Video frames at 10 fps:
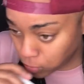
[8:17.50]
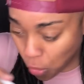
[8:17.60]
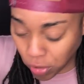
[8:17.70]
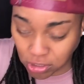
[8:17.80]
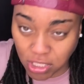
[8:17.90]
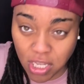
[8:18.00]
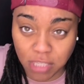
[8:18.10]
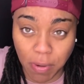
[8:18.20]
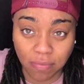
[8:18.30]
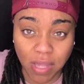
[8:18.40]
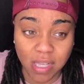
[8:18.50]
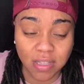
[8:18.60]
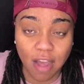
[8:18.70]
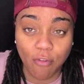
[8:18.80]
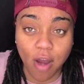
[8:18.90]
Because Keela's birthday is
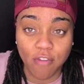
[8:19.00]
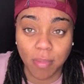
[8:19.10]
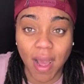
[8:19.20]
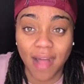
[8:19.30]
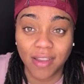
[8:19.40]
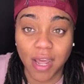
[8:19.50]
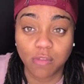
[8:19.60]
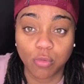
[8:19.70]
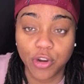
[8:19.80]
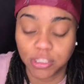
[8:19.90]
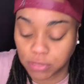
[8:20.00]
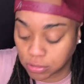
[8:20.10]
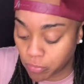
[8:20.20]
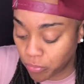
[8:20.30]
not far from the holidays, from Christmas.